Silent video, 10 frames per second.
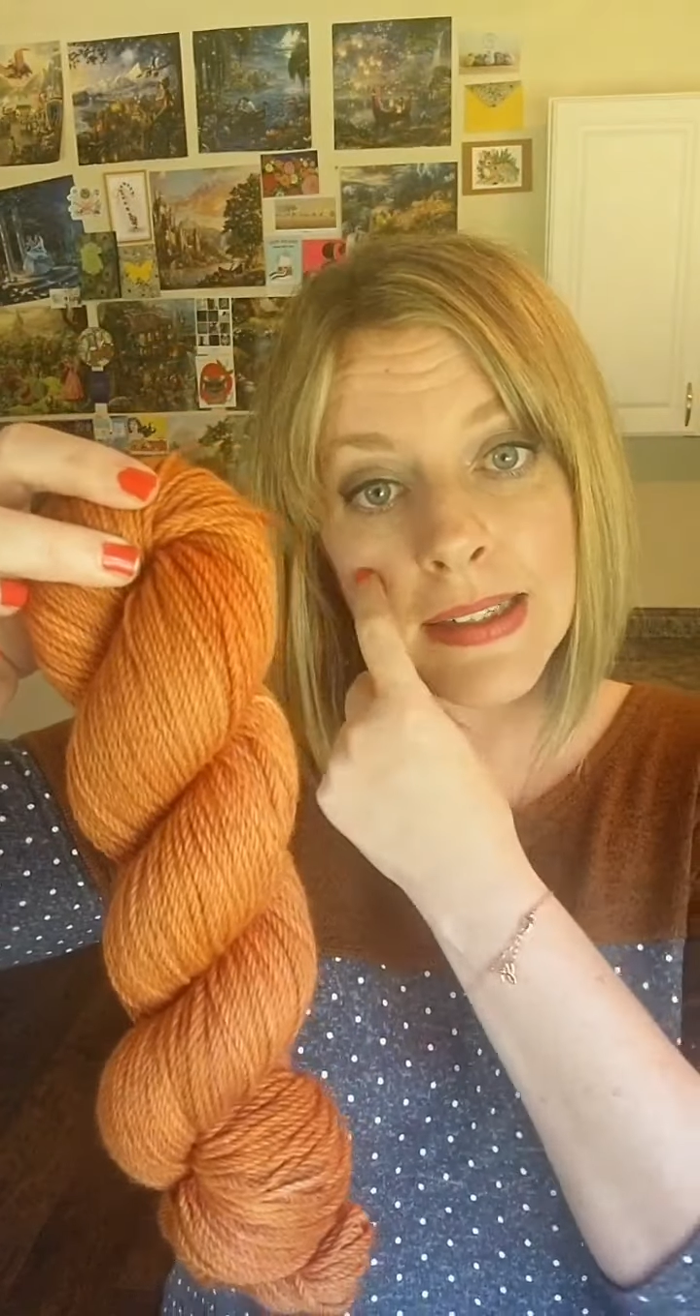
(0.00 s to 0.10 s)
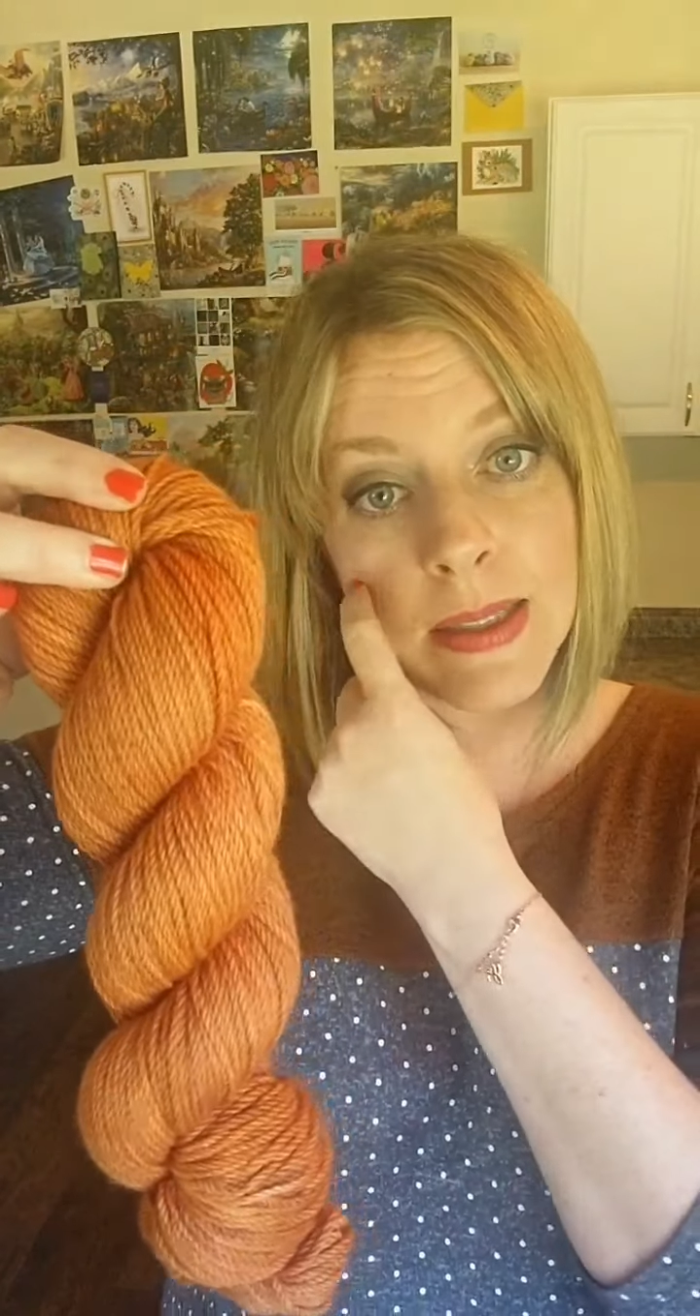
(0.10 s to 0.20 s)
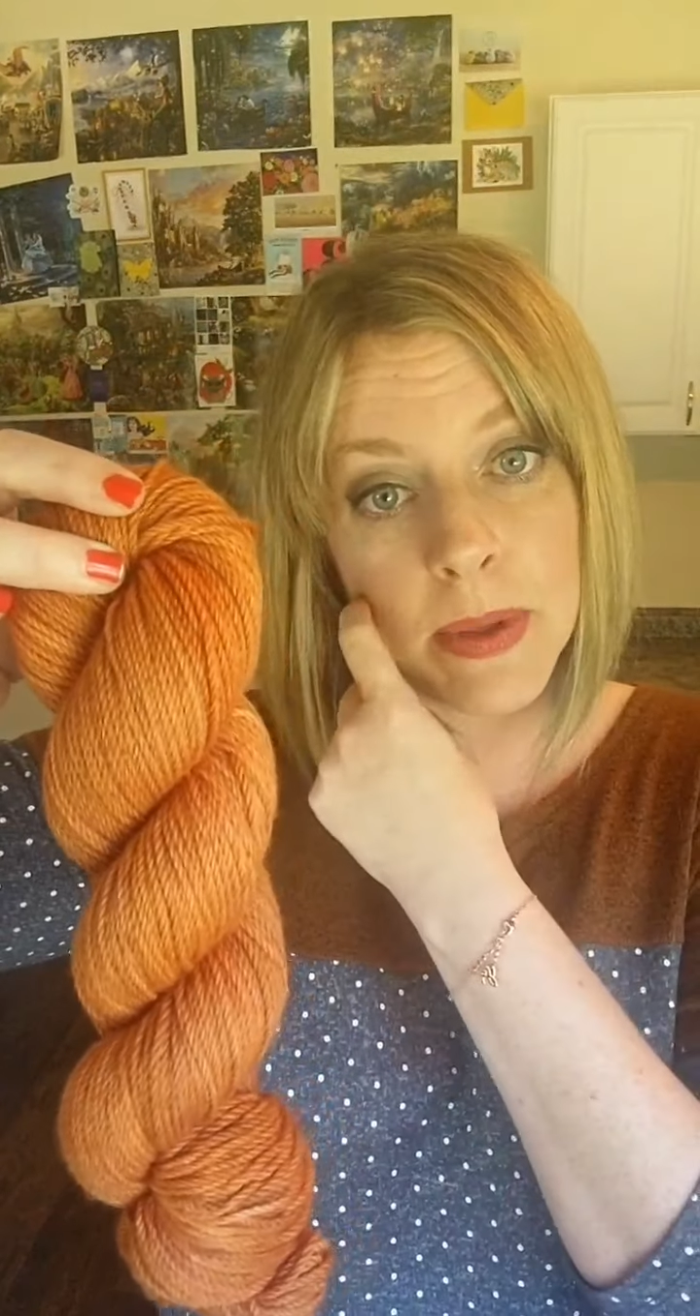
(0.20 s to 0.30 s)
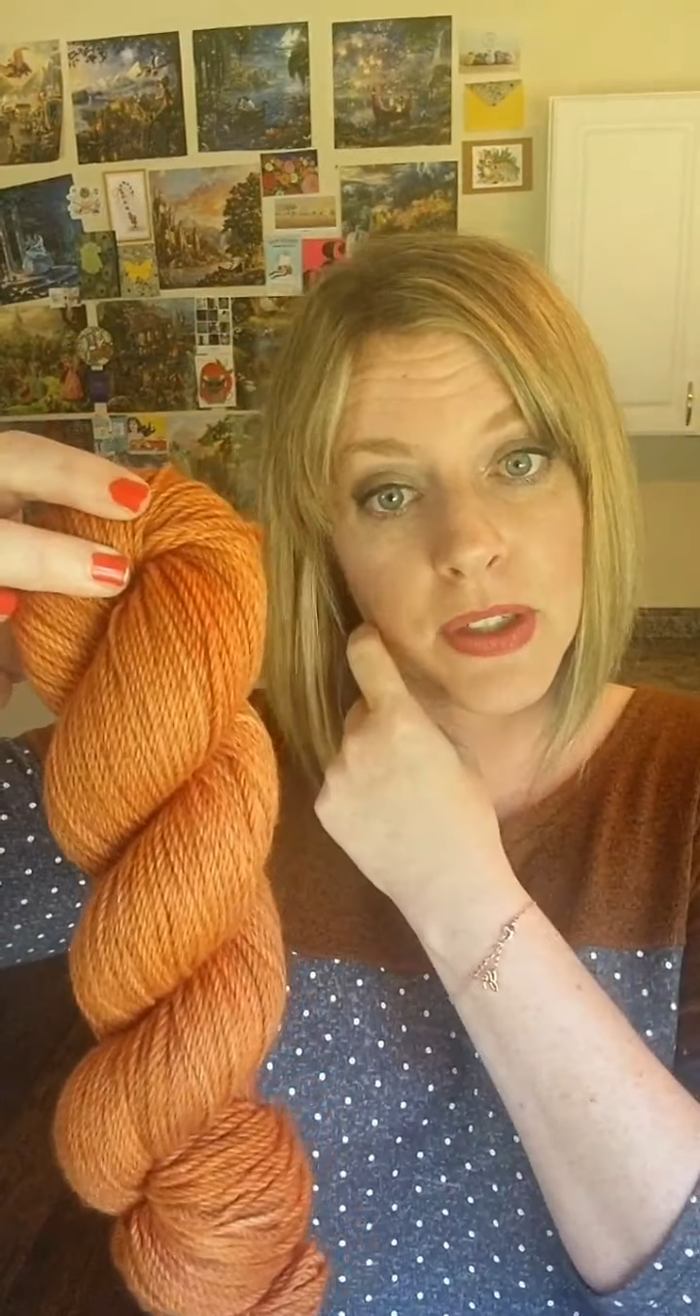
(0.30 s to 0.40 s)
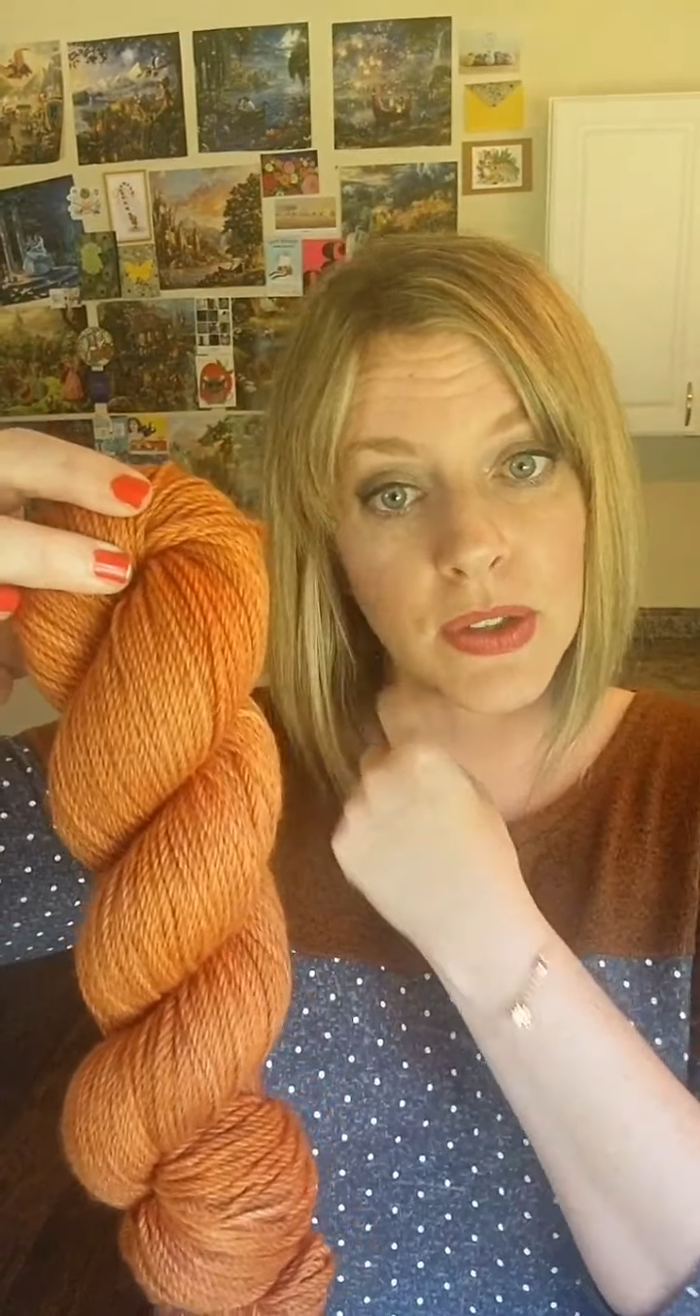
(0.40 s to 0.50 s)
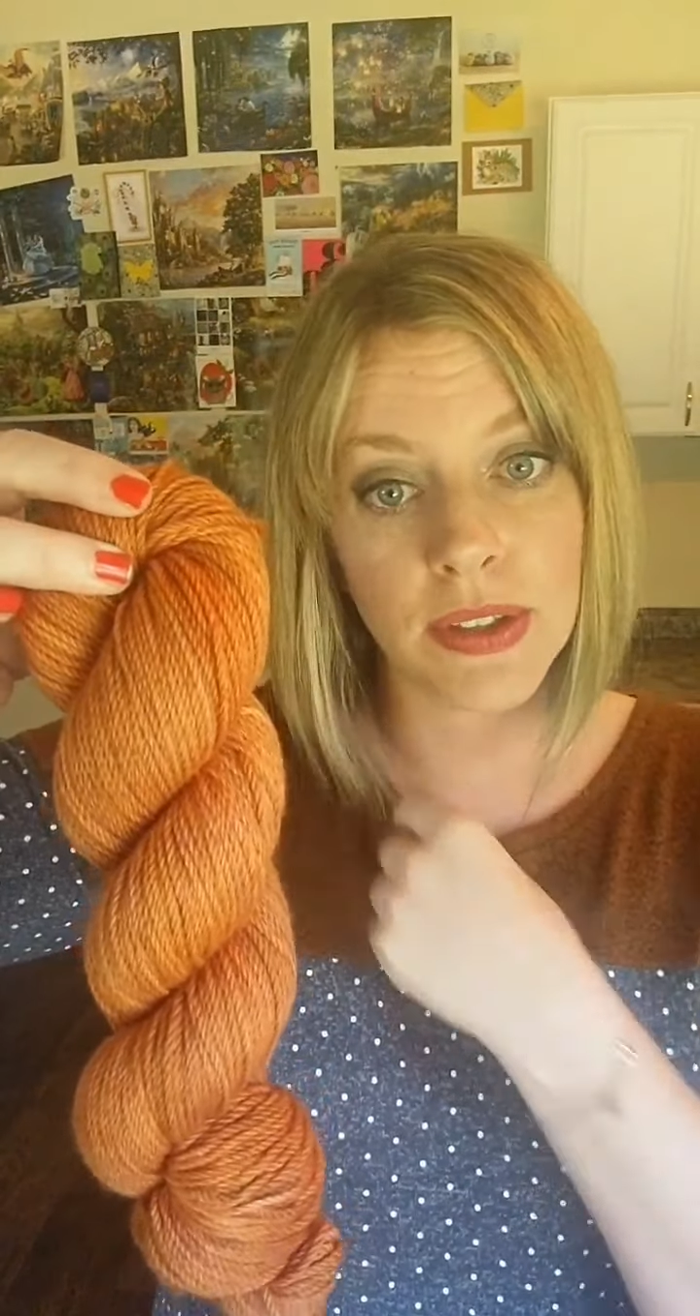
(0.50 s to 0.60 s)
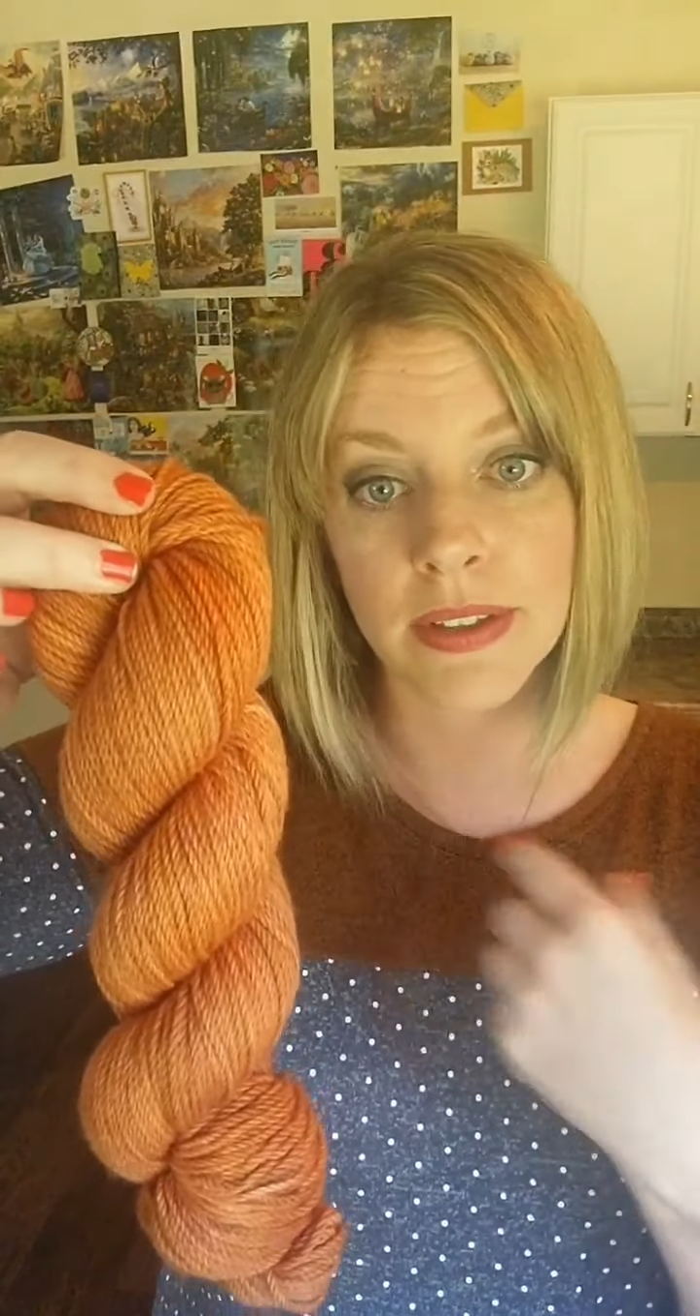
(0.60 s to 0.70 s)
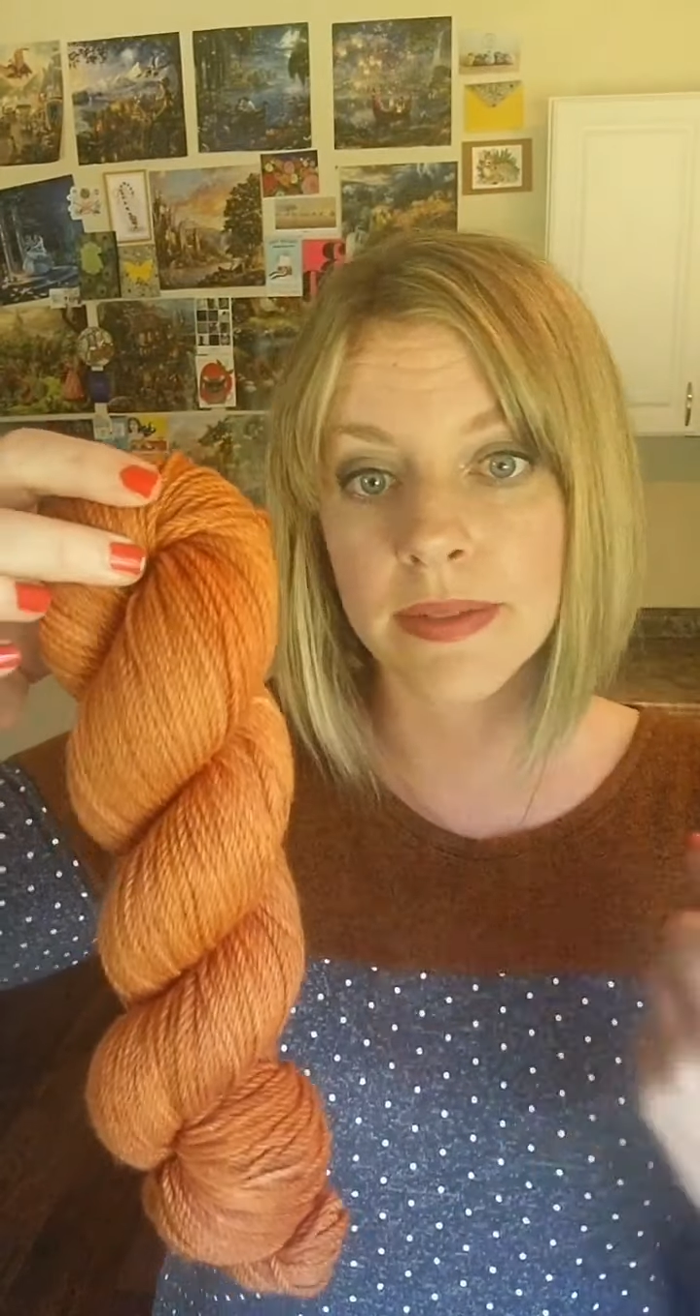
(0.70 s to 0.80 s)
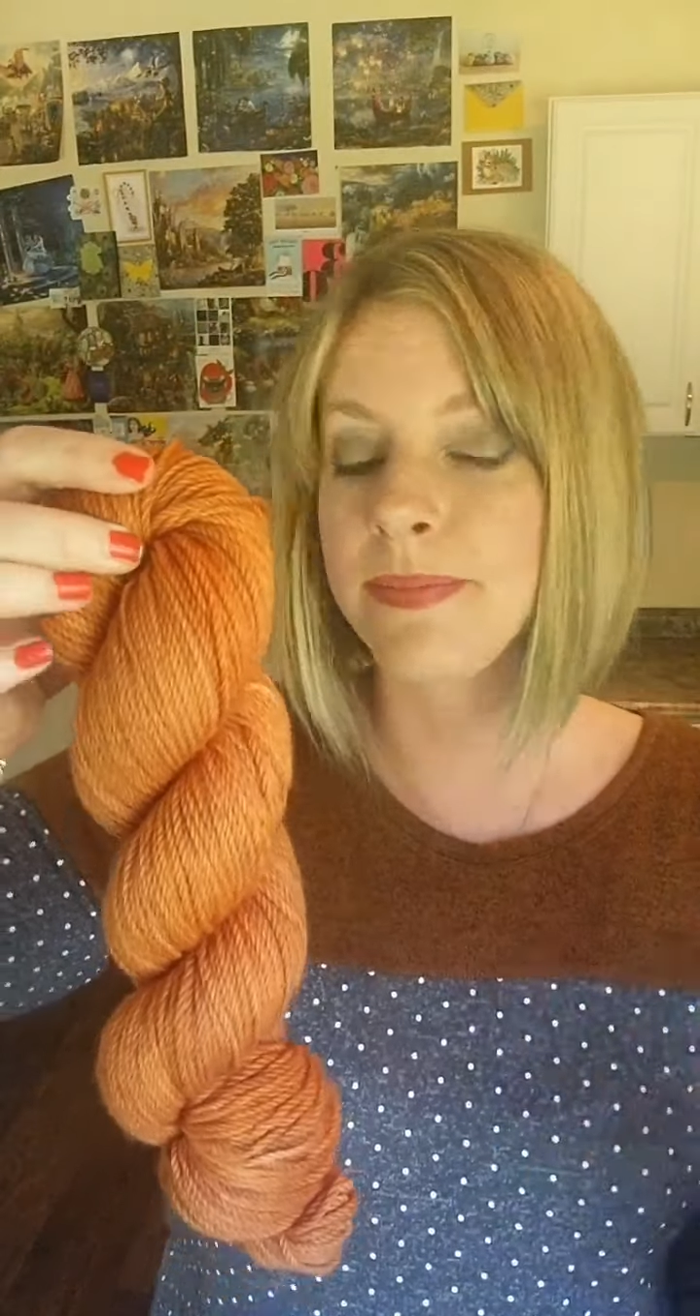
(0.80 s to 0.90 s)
special